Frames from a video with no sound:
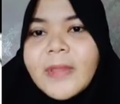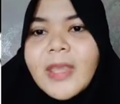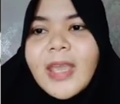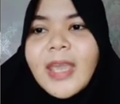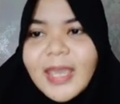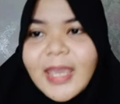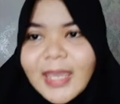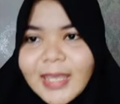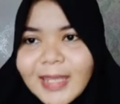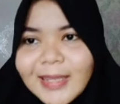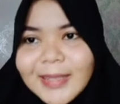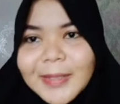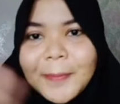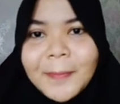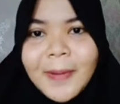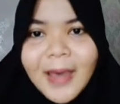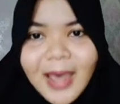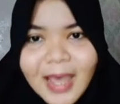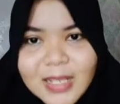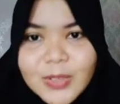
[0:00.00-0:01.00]
in the
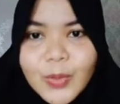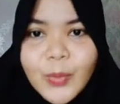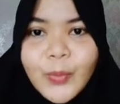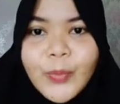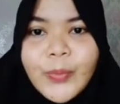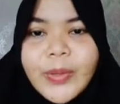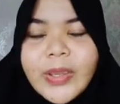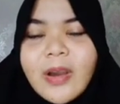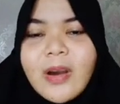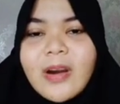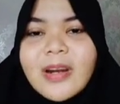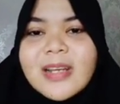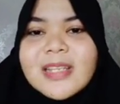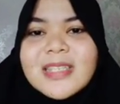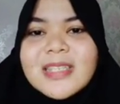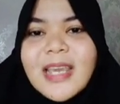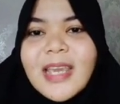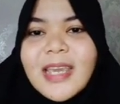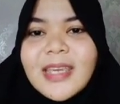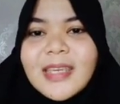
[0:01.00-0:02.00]
past, we are
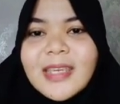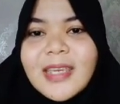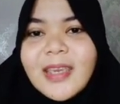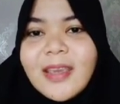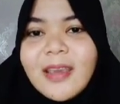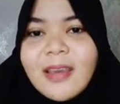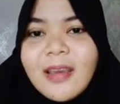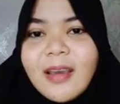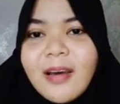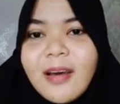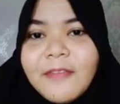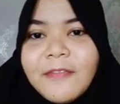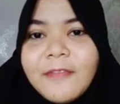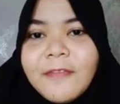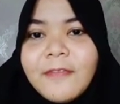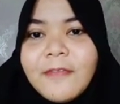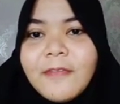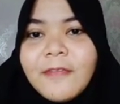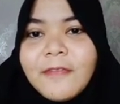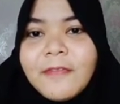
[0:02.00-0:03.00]
saying a
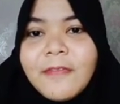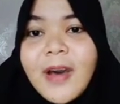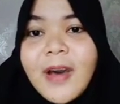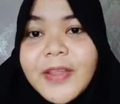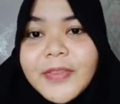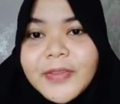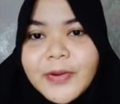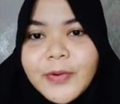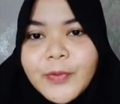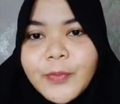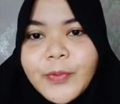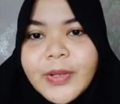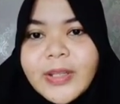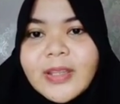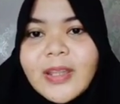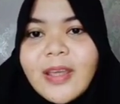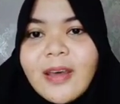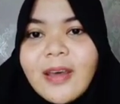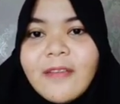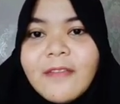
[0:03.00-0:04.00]
father with
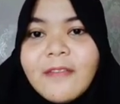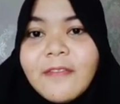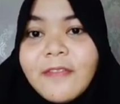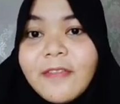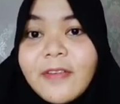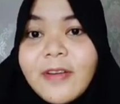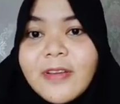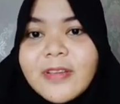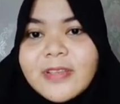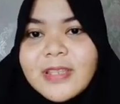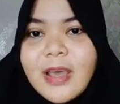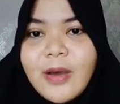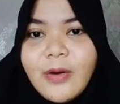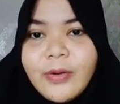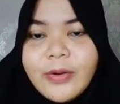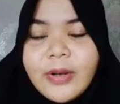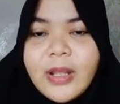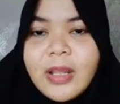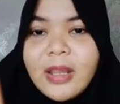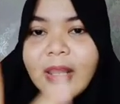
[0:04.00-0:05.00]
v
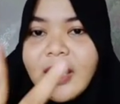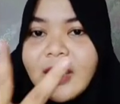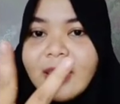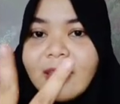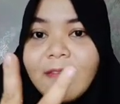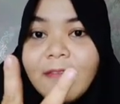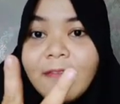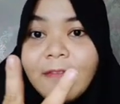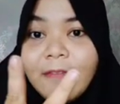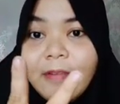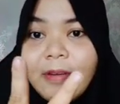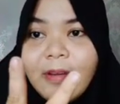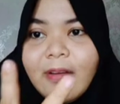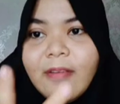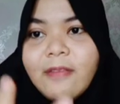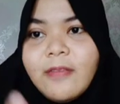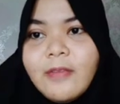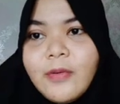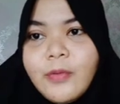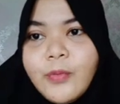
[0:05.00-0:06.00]
sound, like v
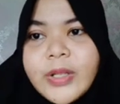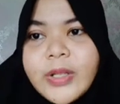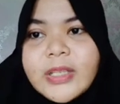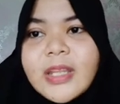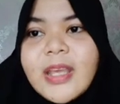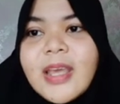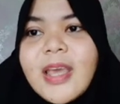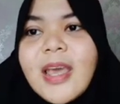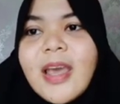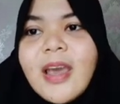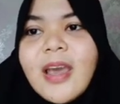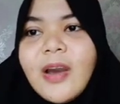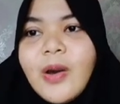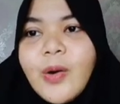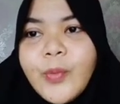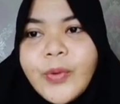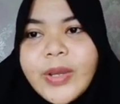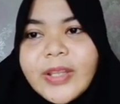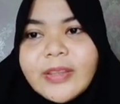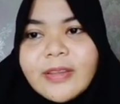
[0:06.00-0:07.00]

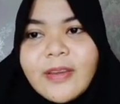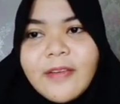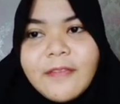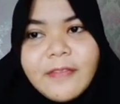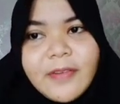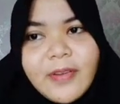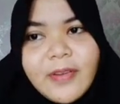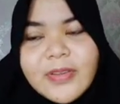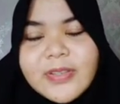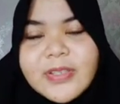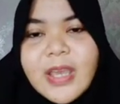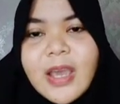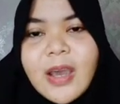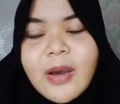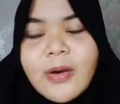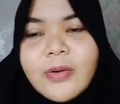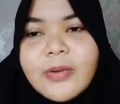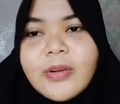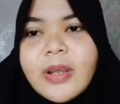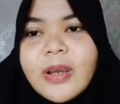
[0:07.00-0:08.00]
with a v
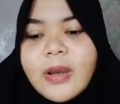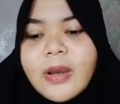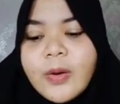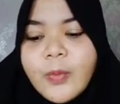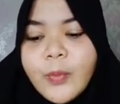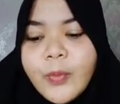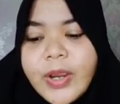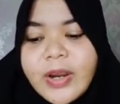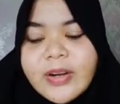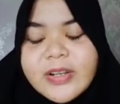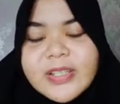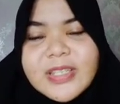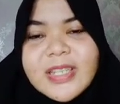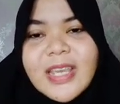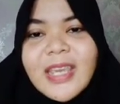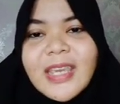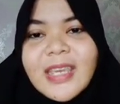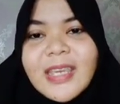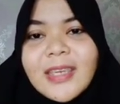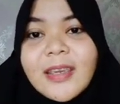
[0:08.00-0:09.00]
sound. We are
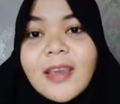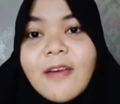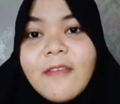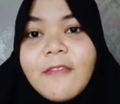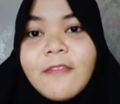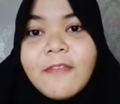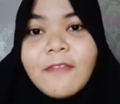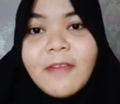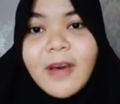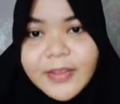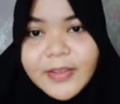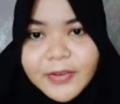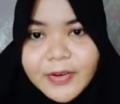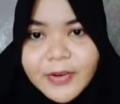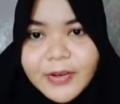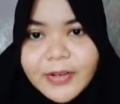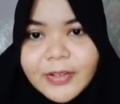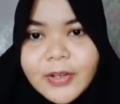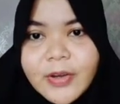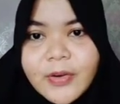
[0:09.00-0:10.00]
saying father,
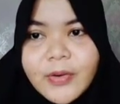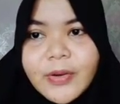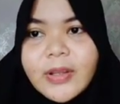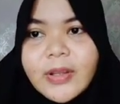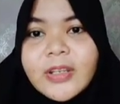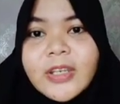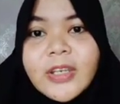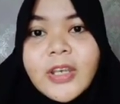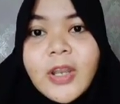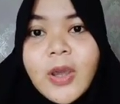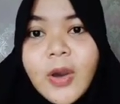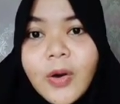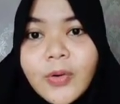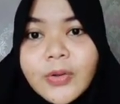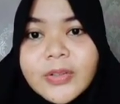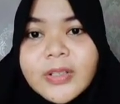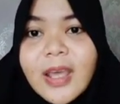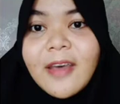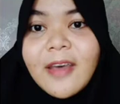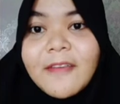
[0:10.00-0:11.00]
no, not
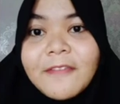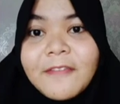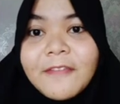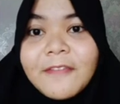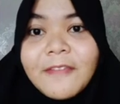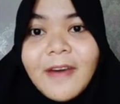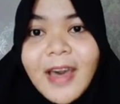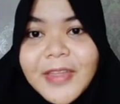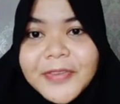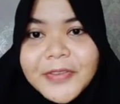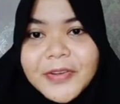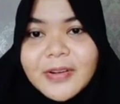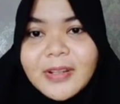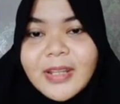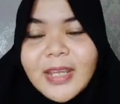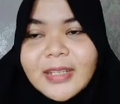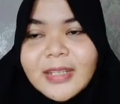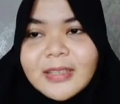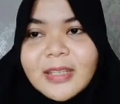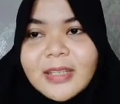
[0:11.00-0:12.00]
father,
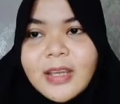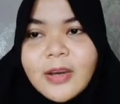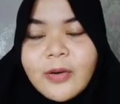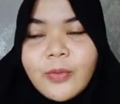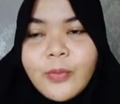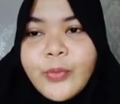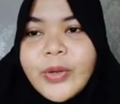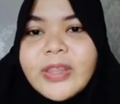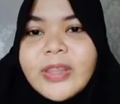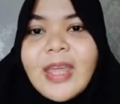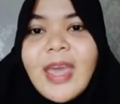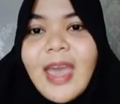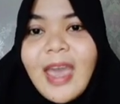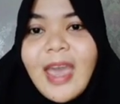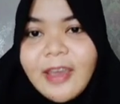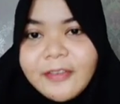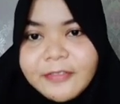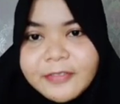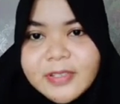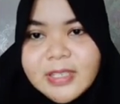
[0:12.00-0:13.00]
like now with
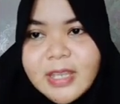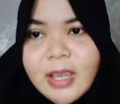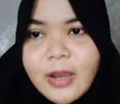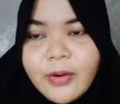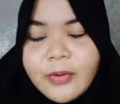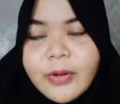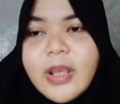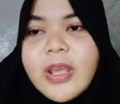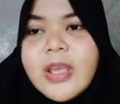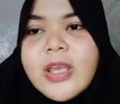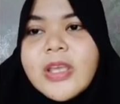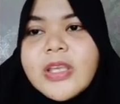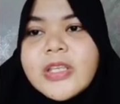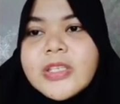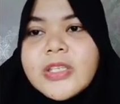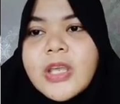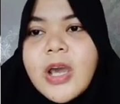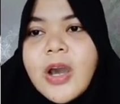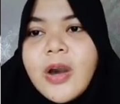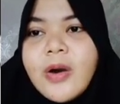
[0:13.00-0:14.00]
f sound.
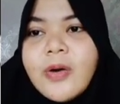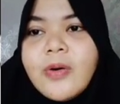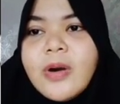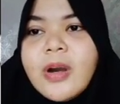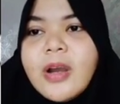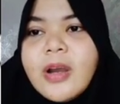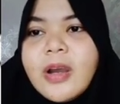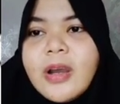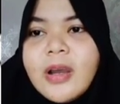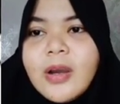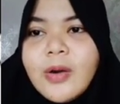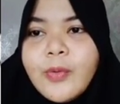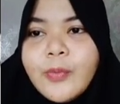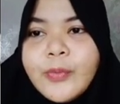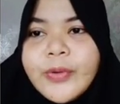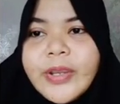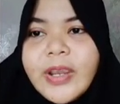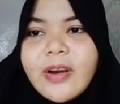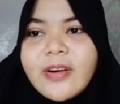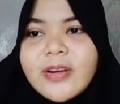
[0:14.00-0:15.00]
So we
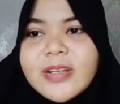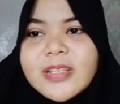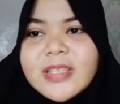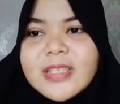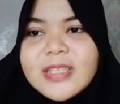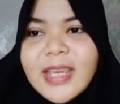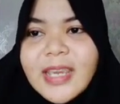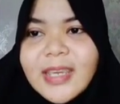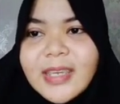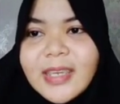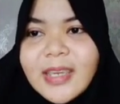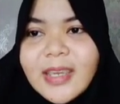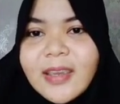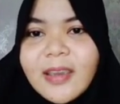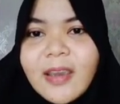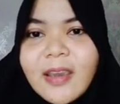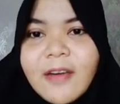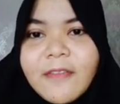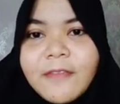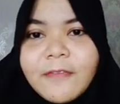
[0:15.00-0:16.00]
are saying
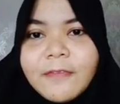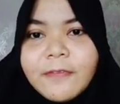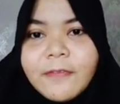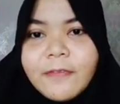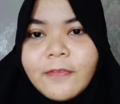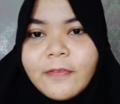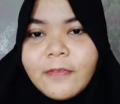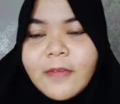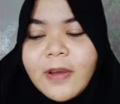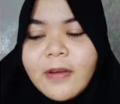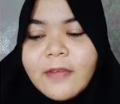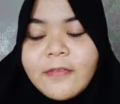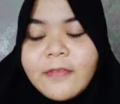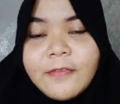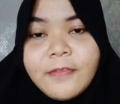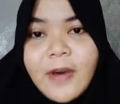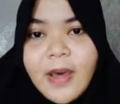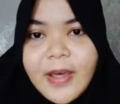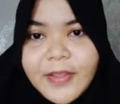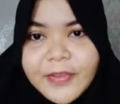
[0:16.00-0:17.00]

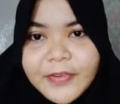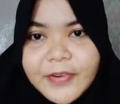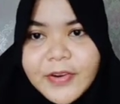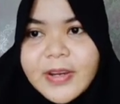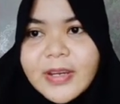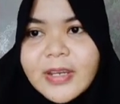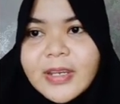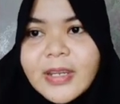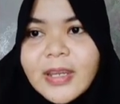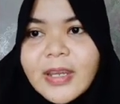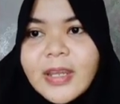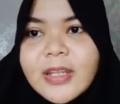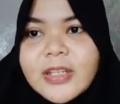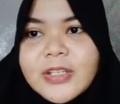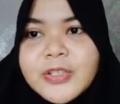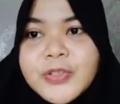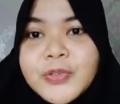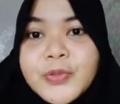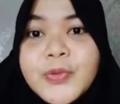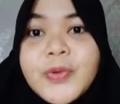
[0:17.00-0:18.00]
father
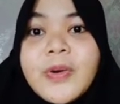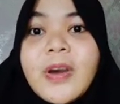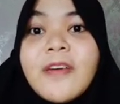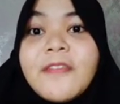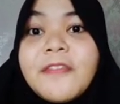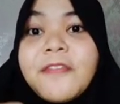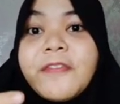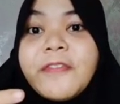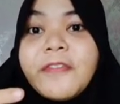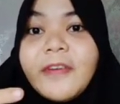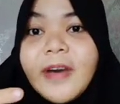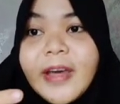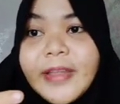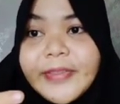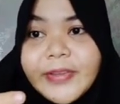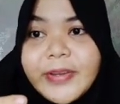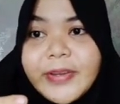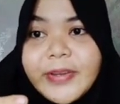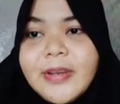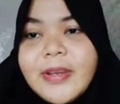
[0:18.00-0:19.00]
to
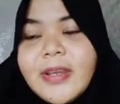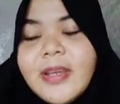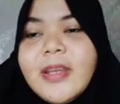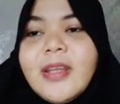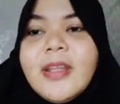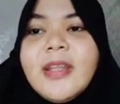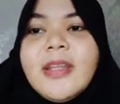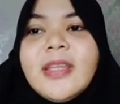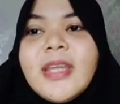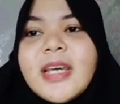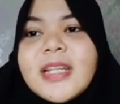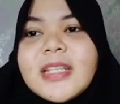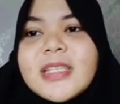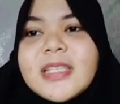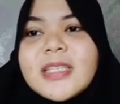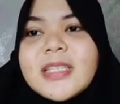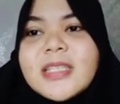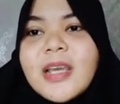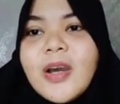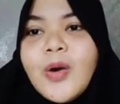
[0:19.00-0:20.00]
father.
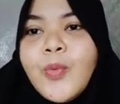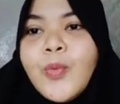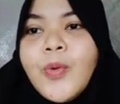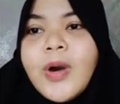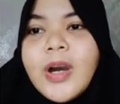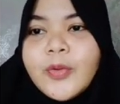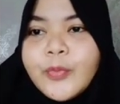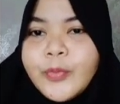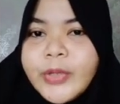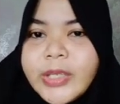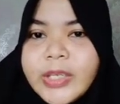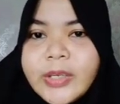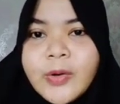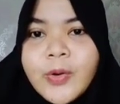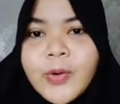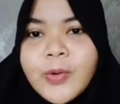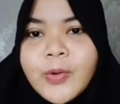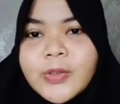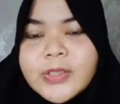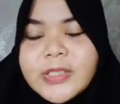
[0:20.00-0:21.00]
That's what we
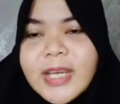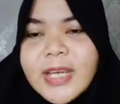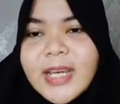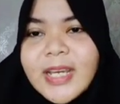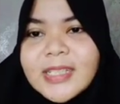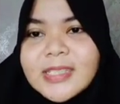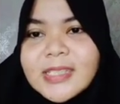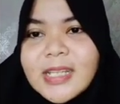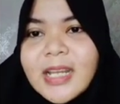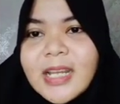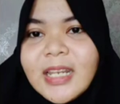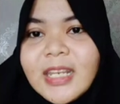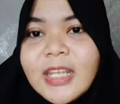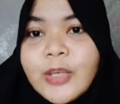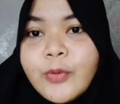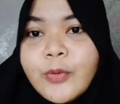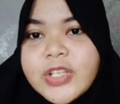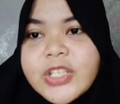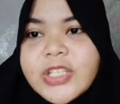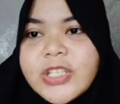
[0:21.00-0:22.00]
called as a
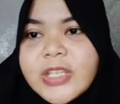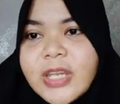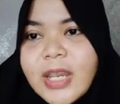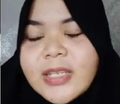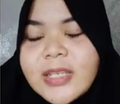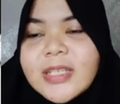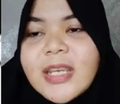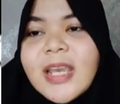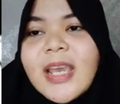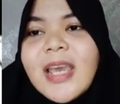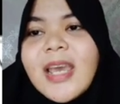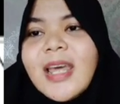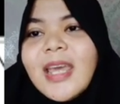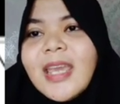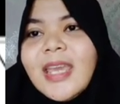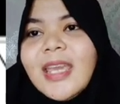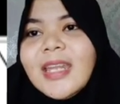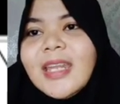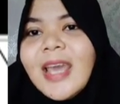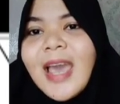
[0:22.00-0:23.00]
language change.
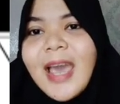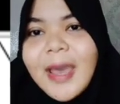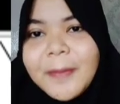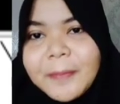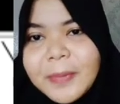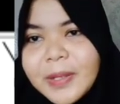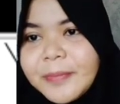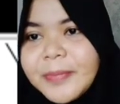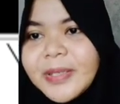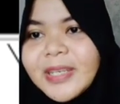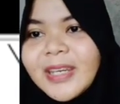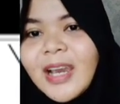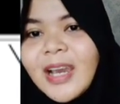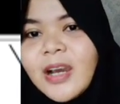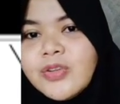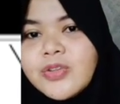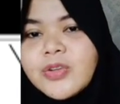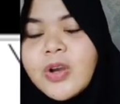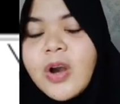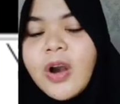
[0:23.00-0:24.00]
It happened
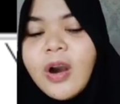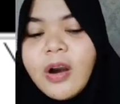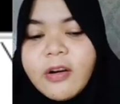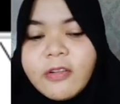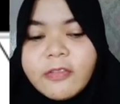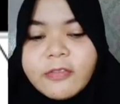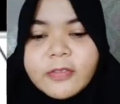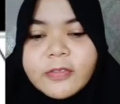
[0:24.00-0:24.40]
because of